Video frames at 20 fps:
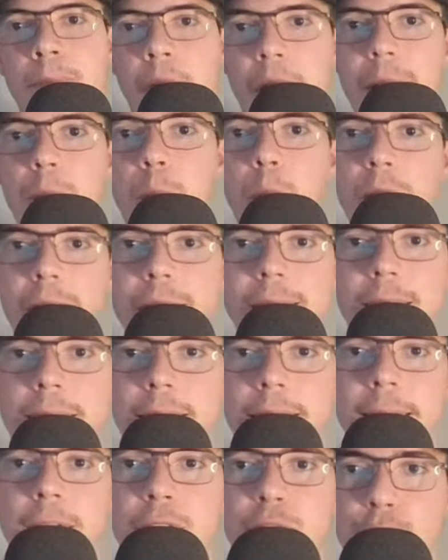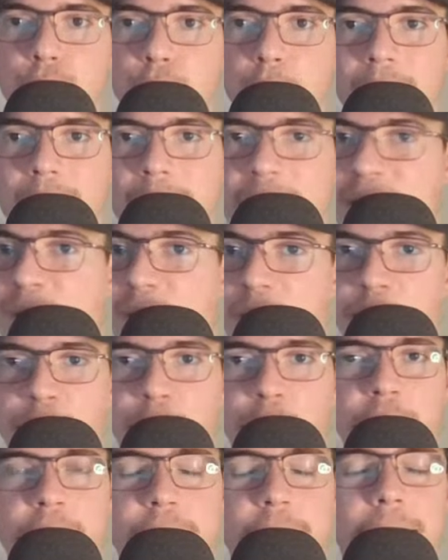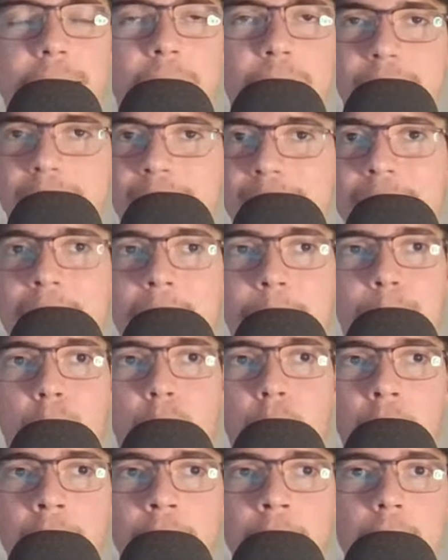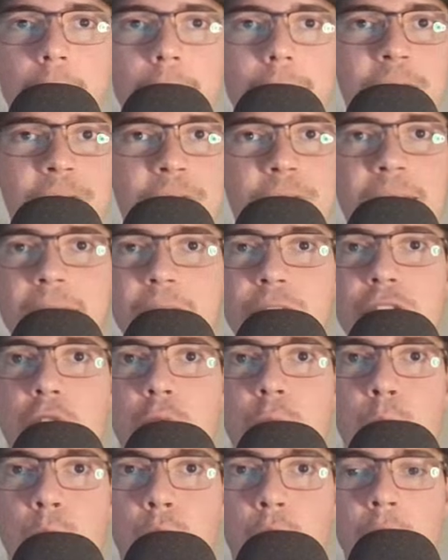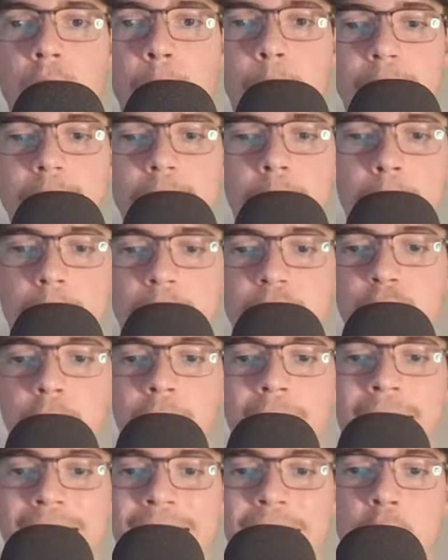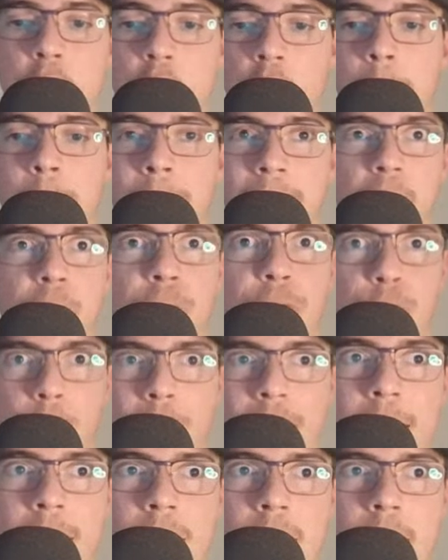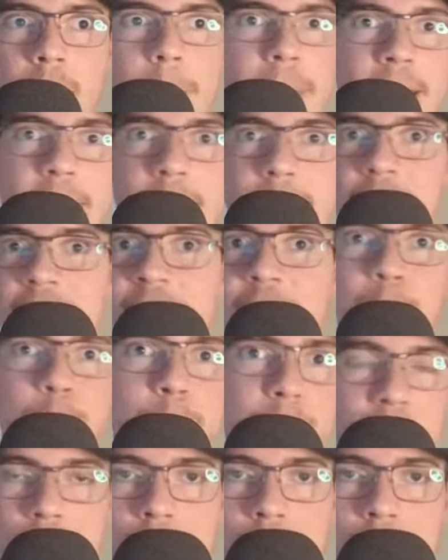But I'm willing to see it through, at least for the first half. And at that point, if things don't work, but the Mets are hanging on by a thread because they've